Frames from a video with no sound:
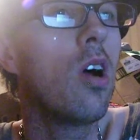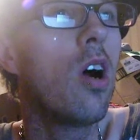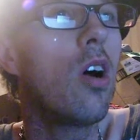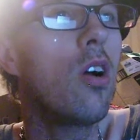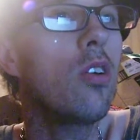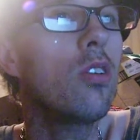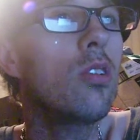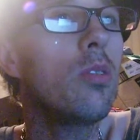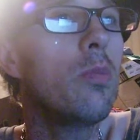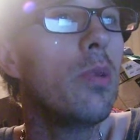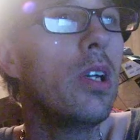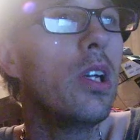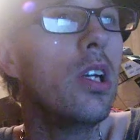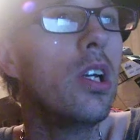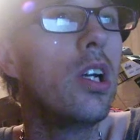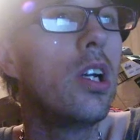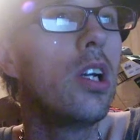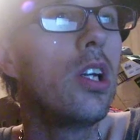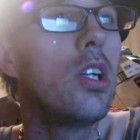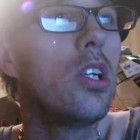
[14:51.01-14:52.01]
Ultimate
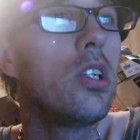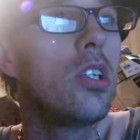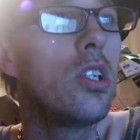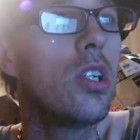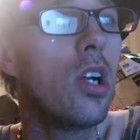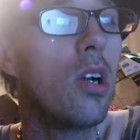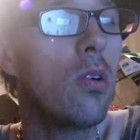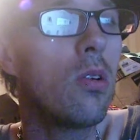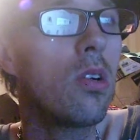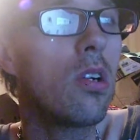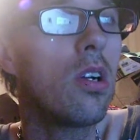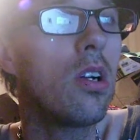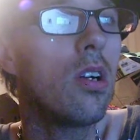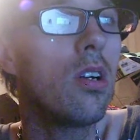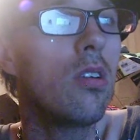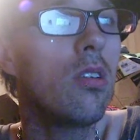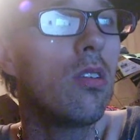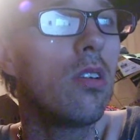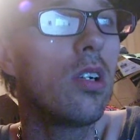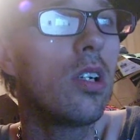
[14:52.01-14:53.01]

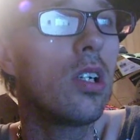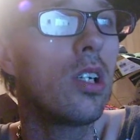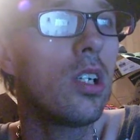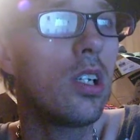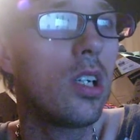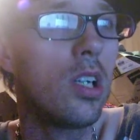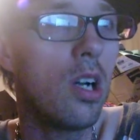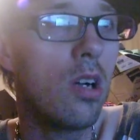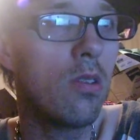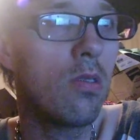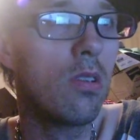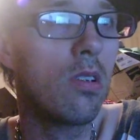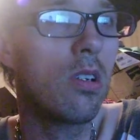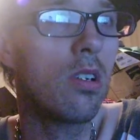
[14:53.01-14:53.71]
Choco Coke